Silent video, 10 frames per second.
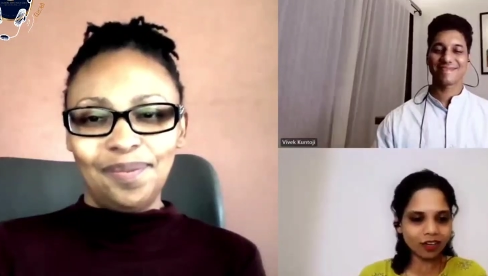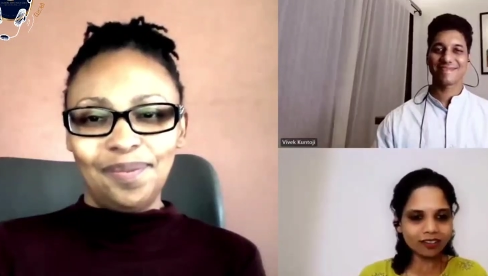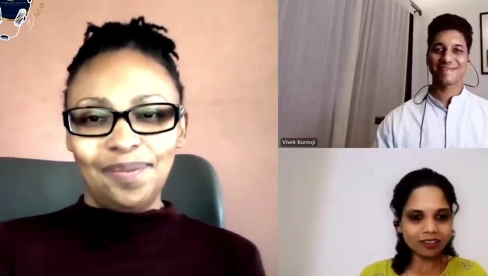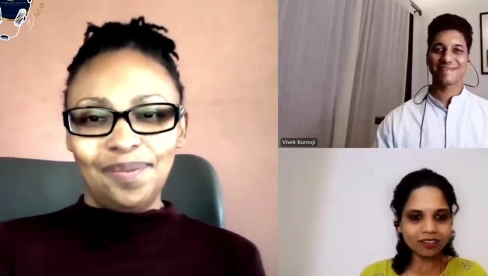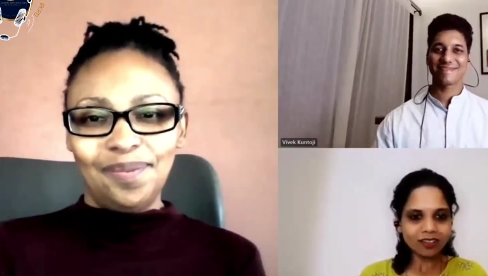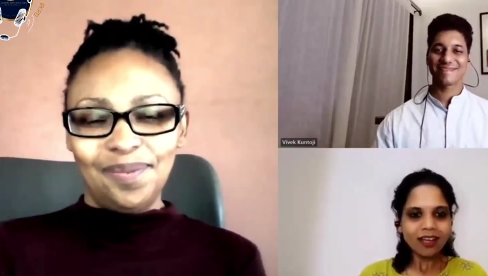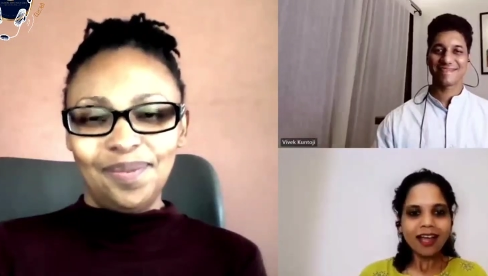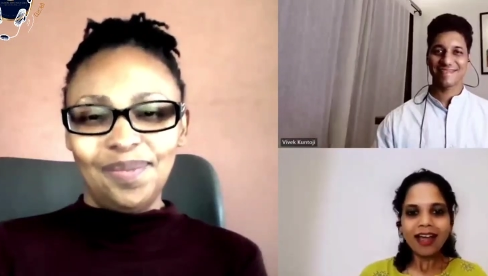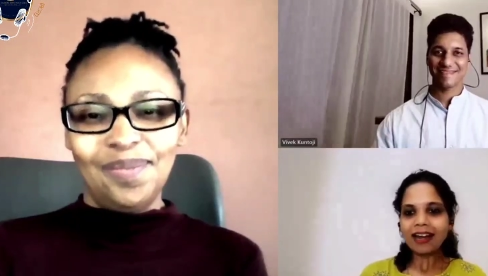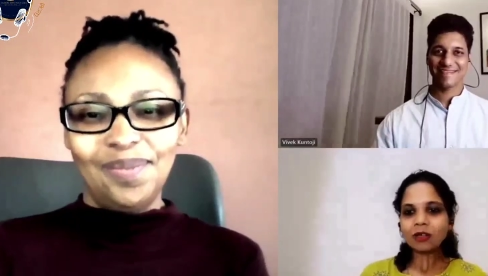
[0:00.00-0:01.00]
Speaker 1: for us
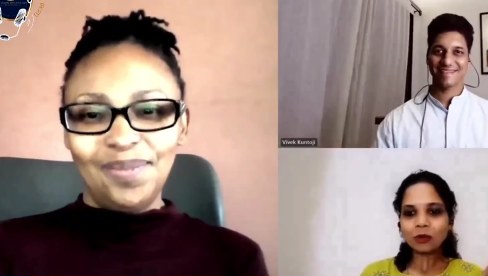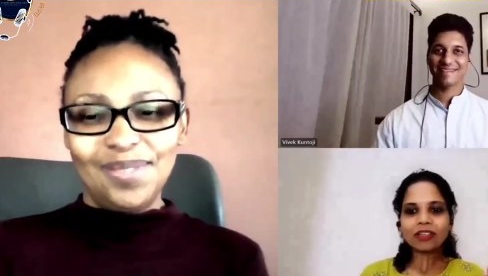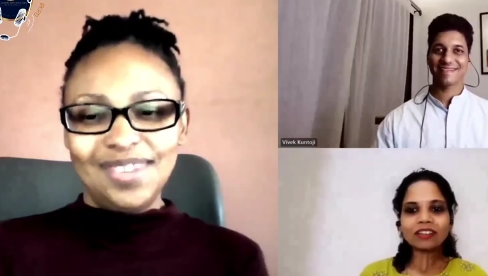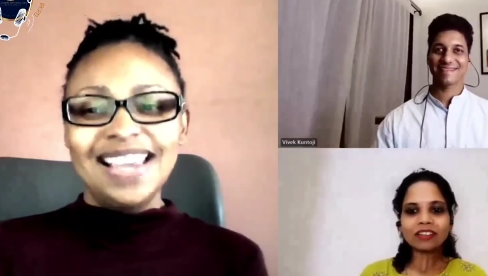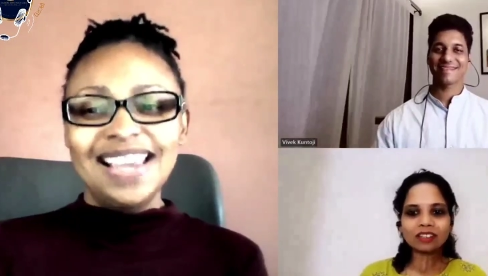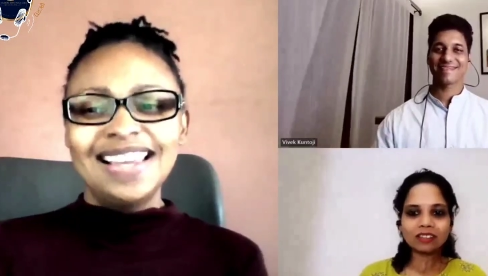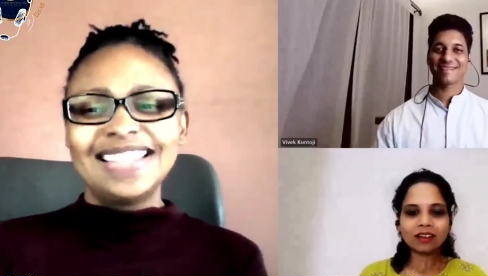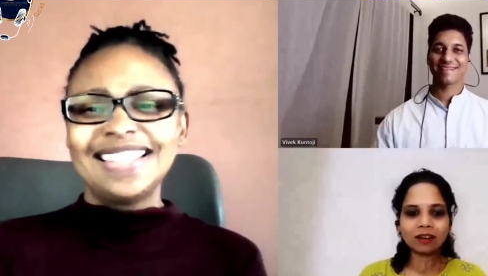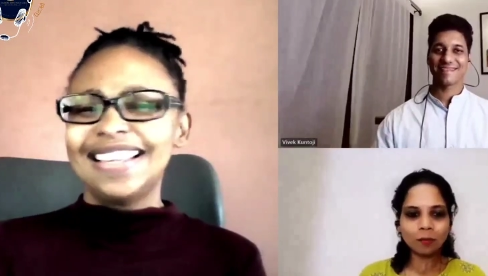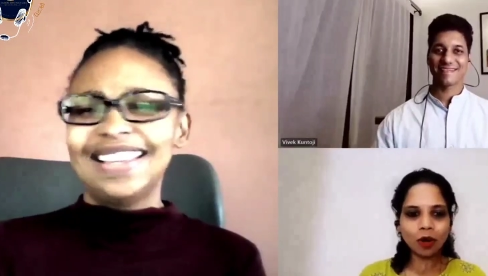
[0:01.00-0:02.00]
and doing this
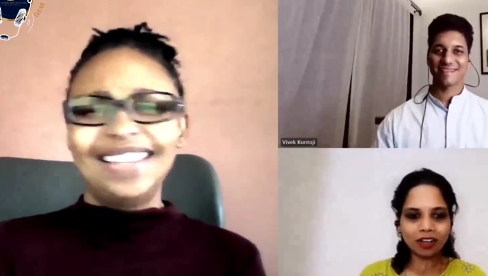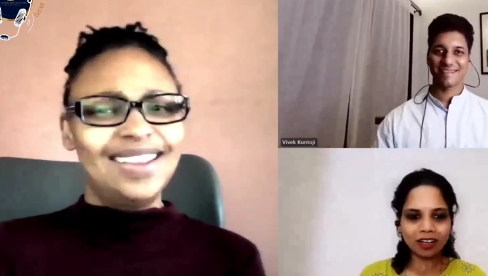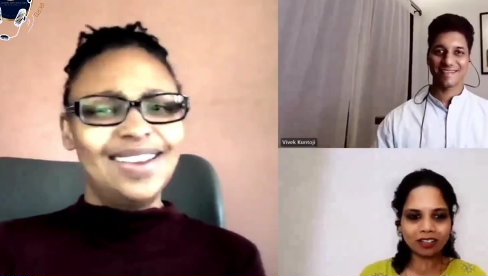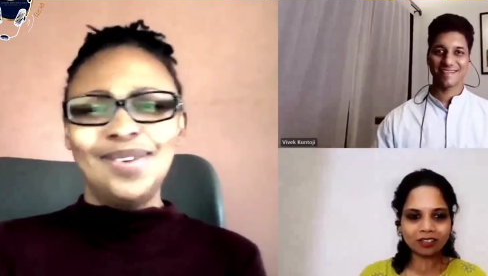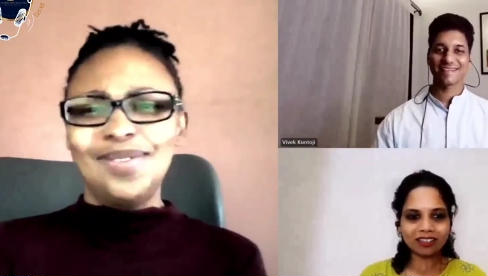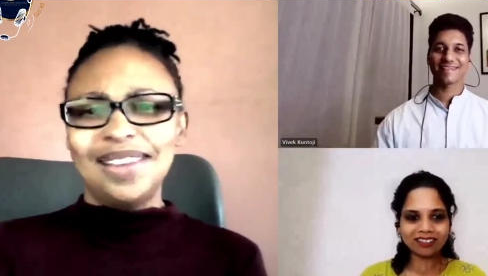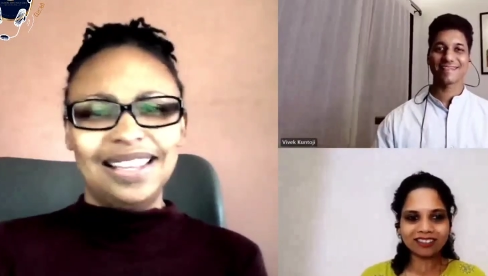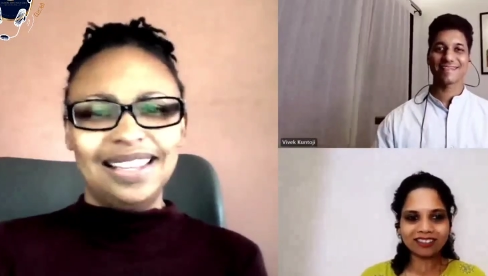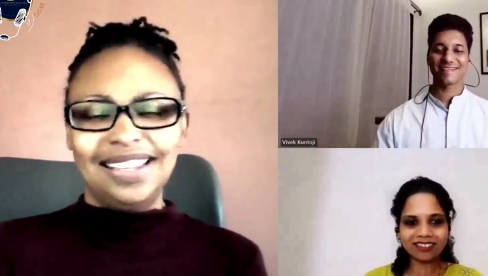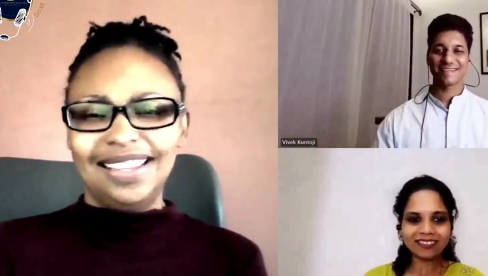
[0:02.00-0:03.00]
podcast with
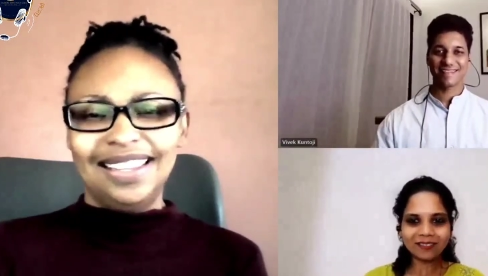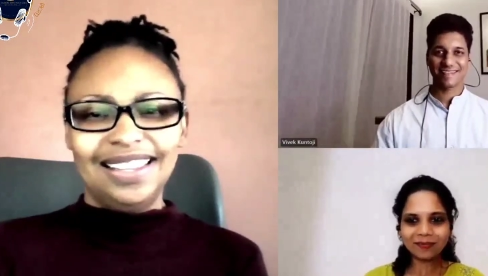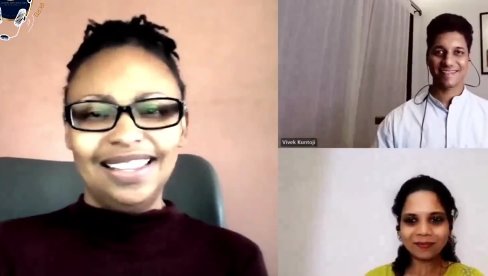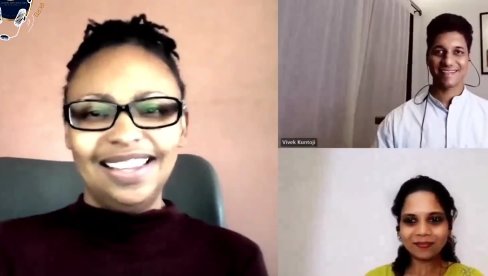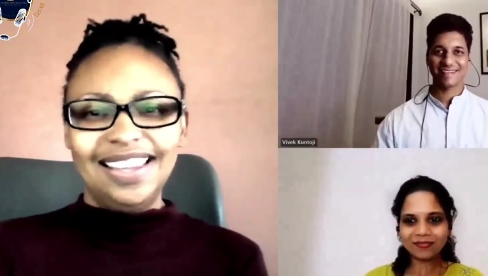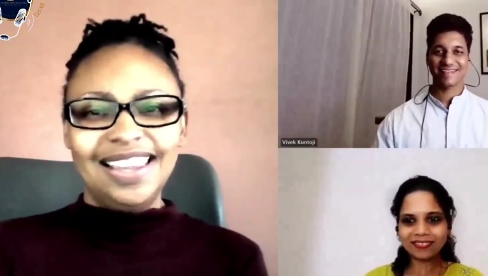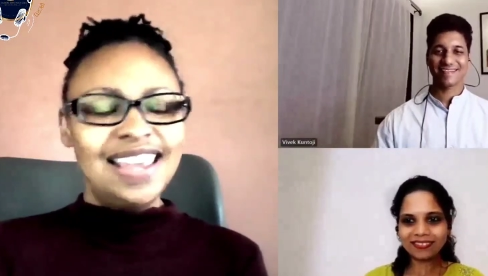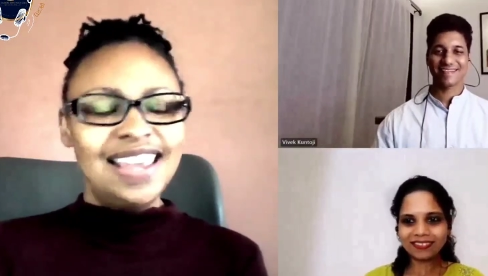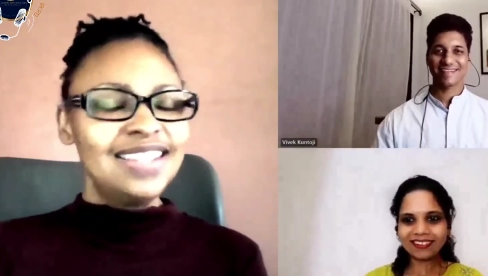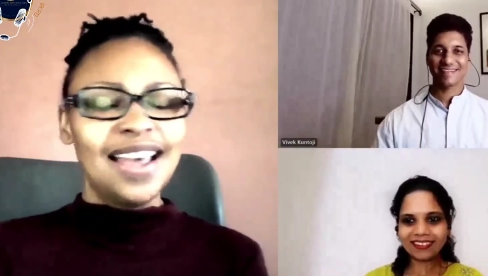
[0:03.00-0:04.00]
us.
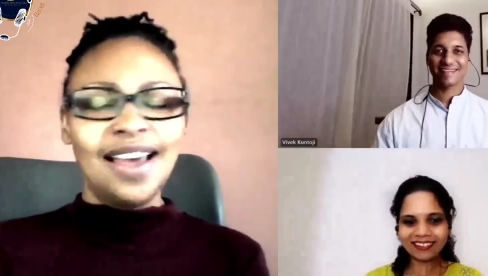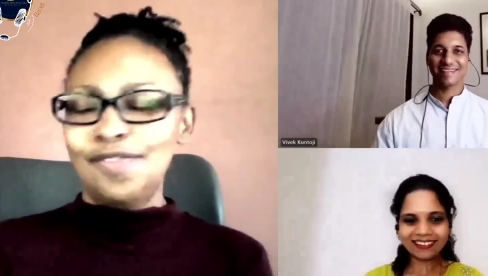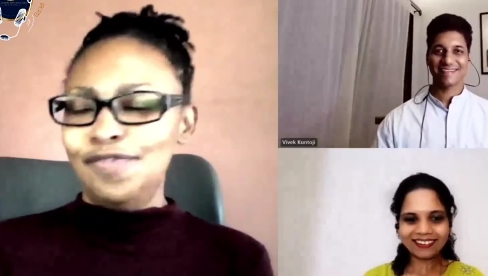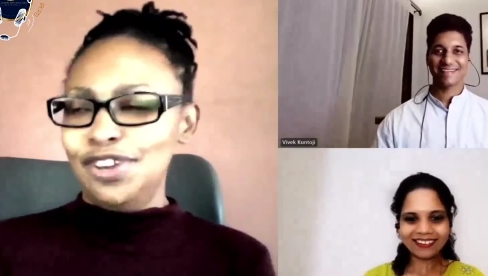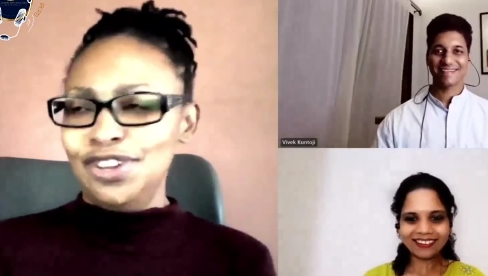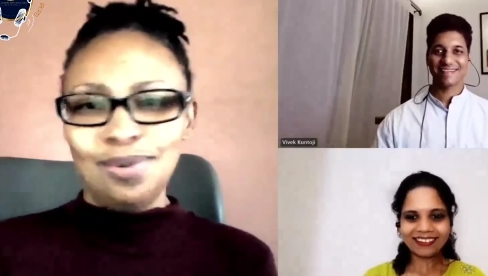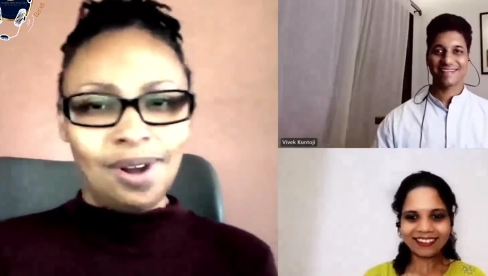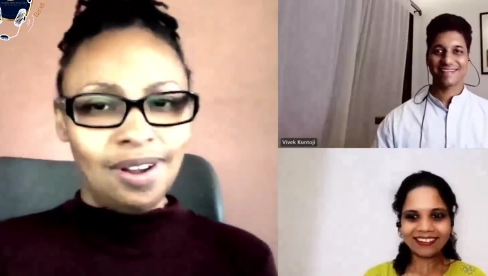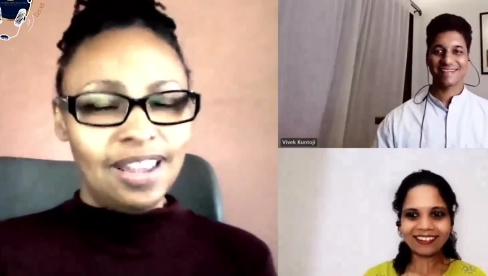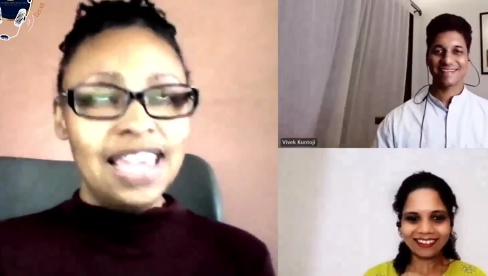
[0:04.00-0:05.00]
Speaker 2: Anytime for
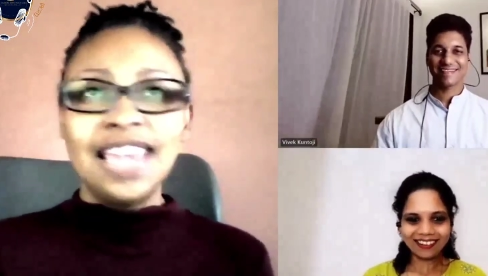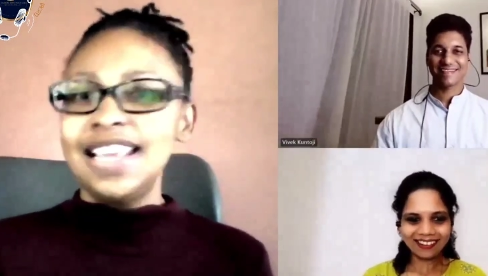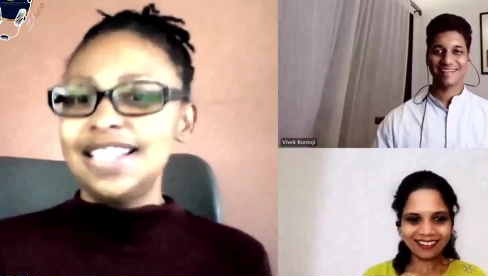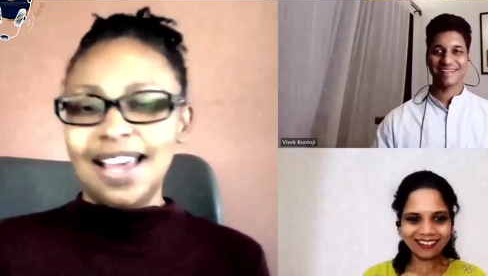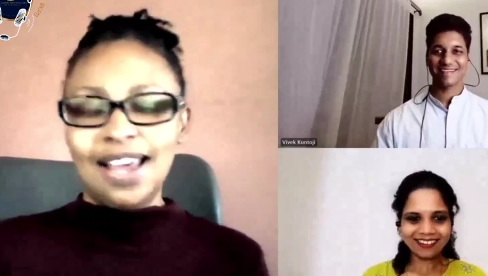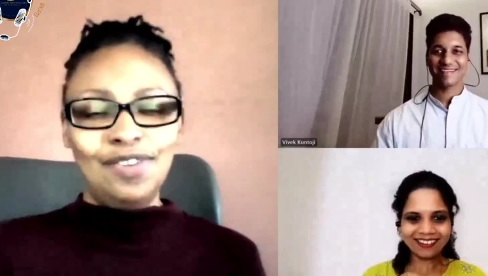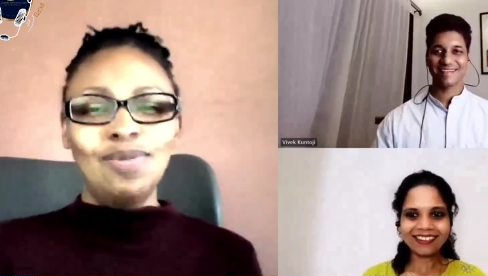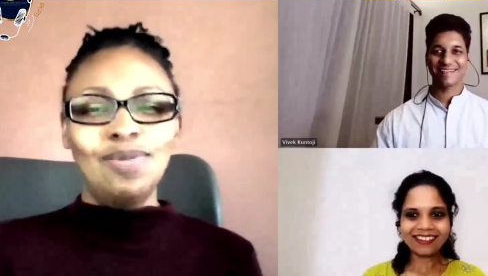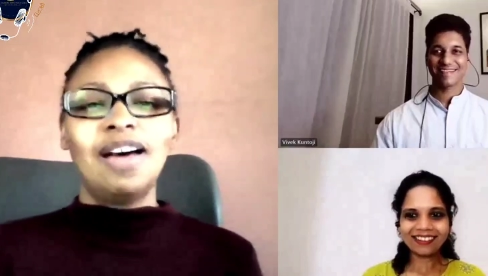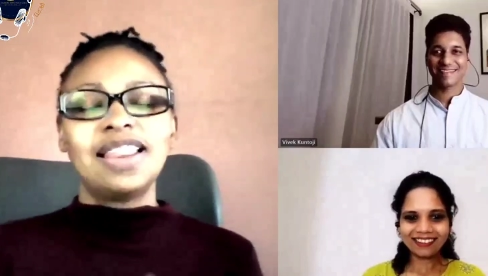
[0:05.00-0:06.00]
you all.
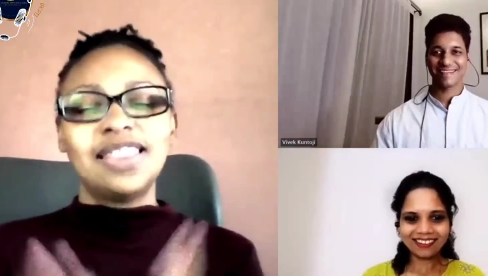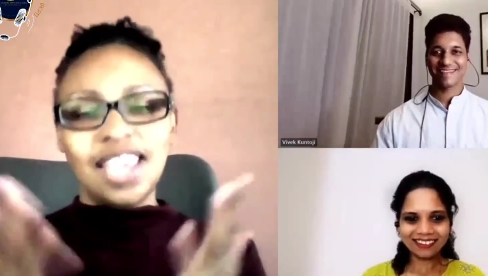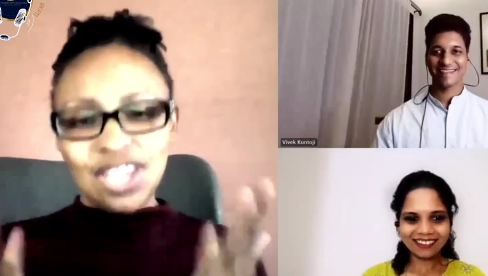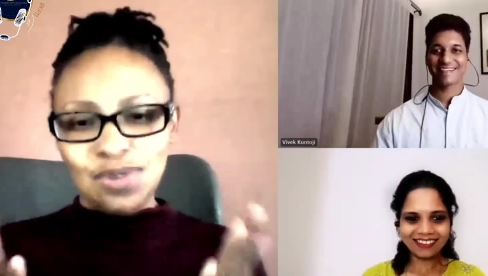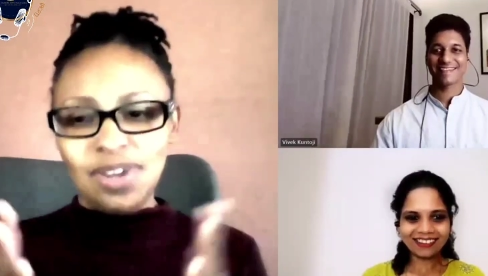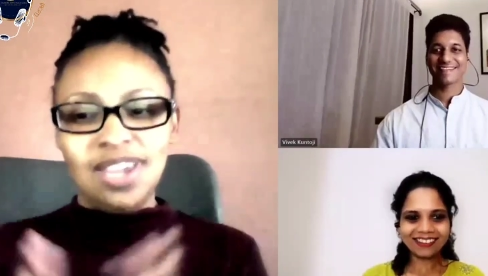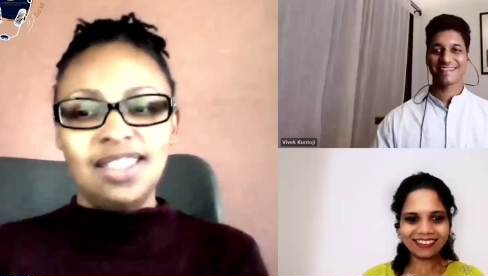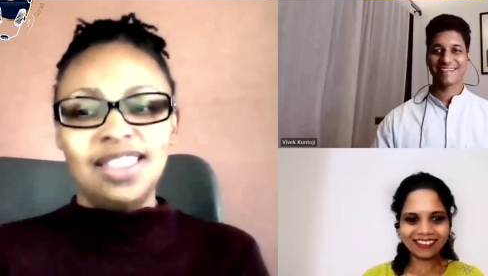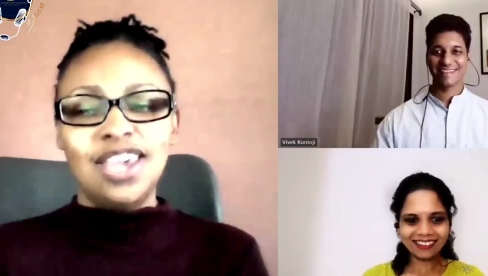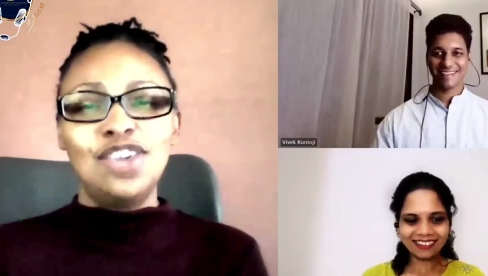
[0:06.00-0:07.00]
And thank you
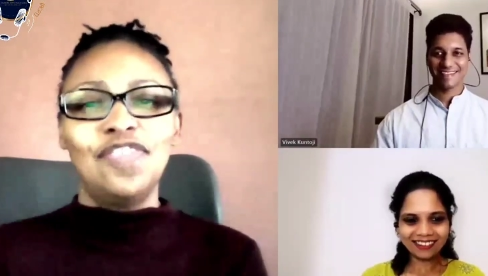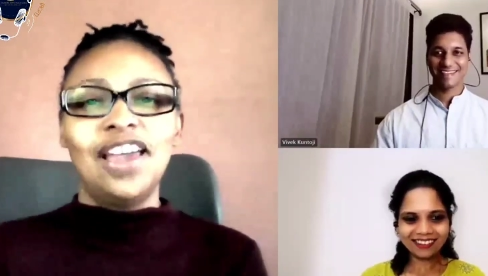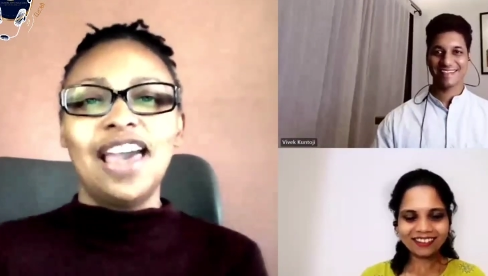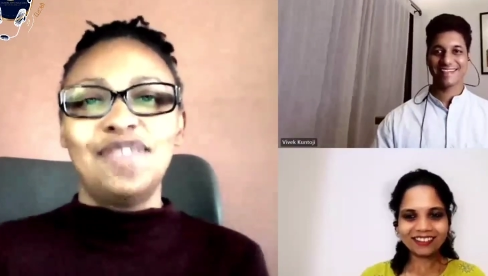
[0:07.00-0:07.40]
again. Thank you for